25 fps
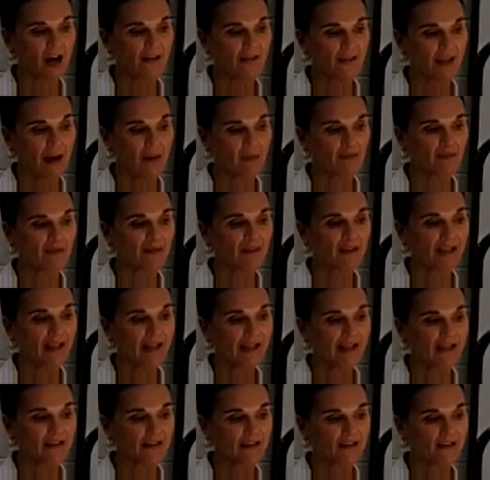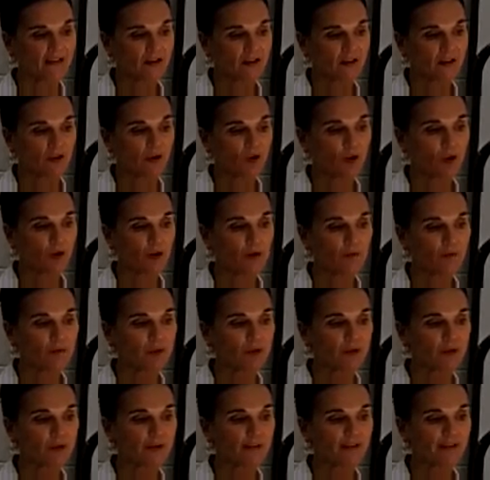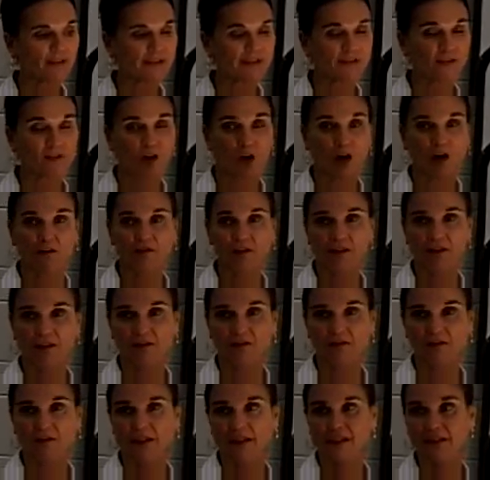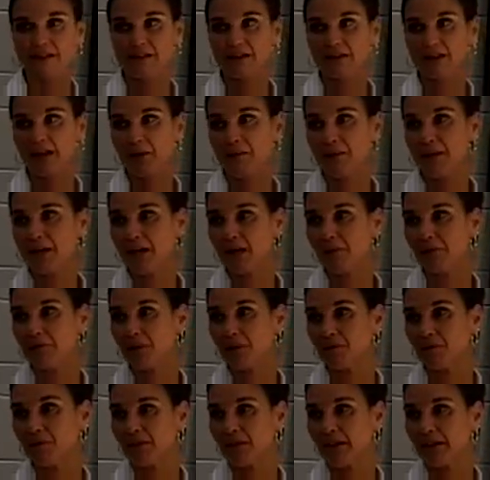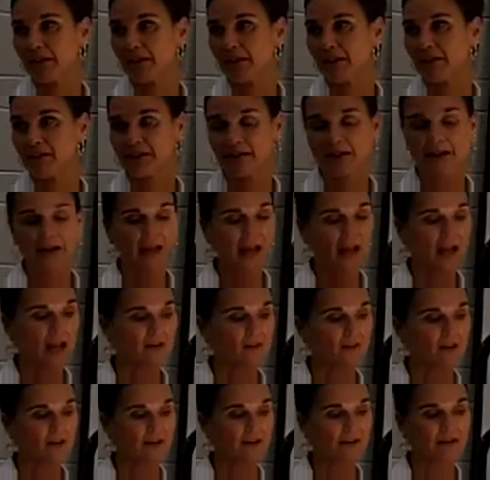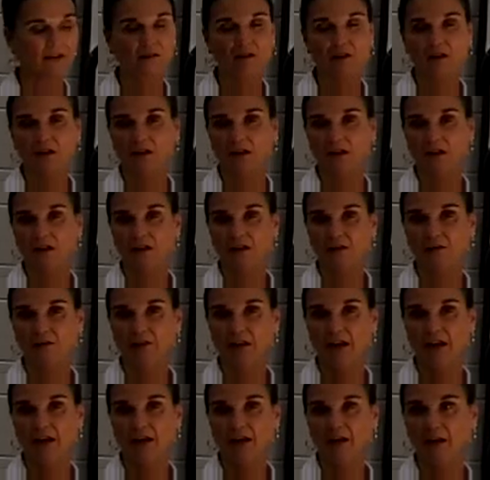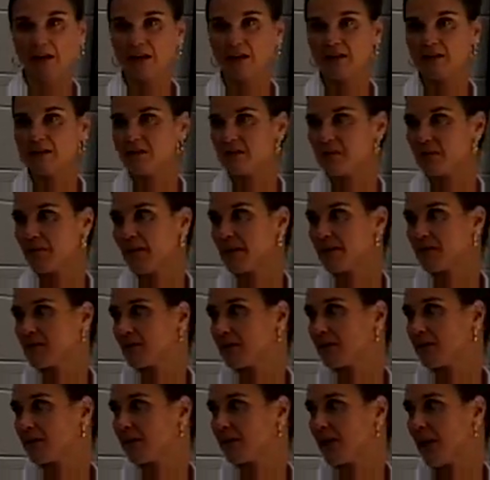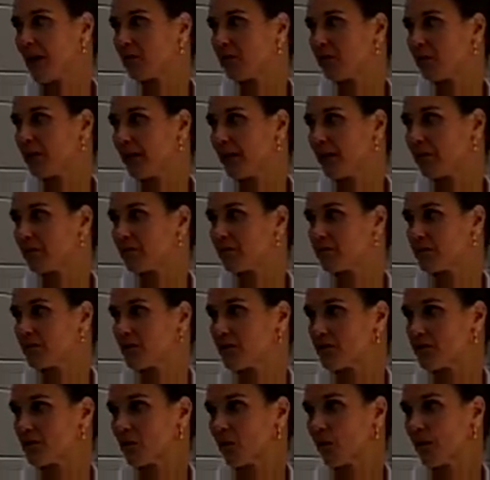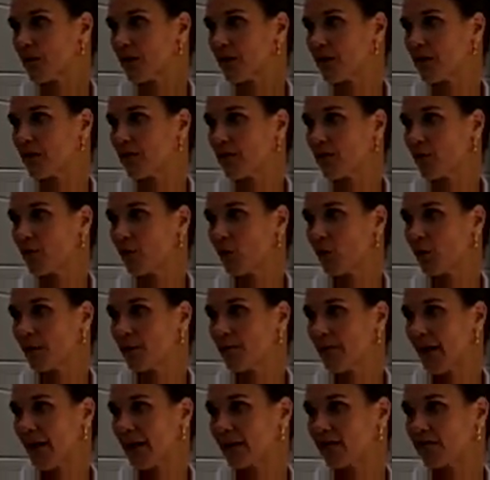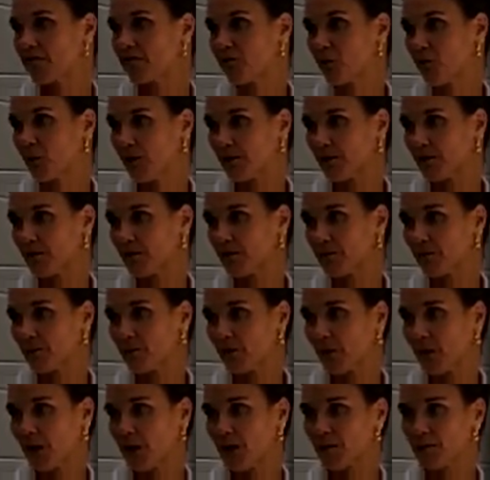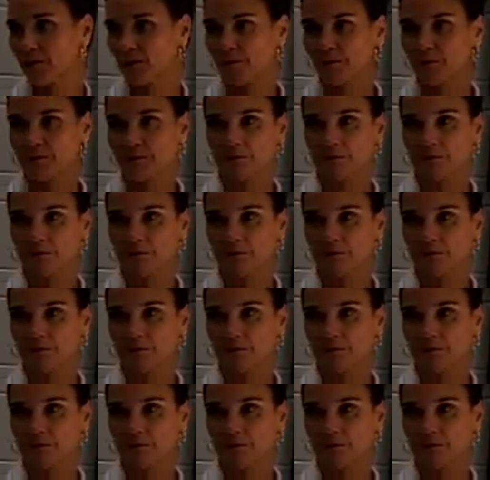on that plate going between the solvent that is climbing up the plate and the silica that is basically that plate. So it's going back and forth. Okay?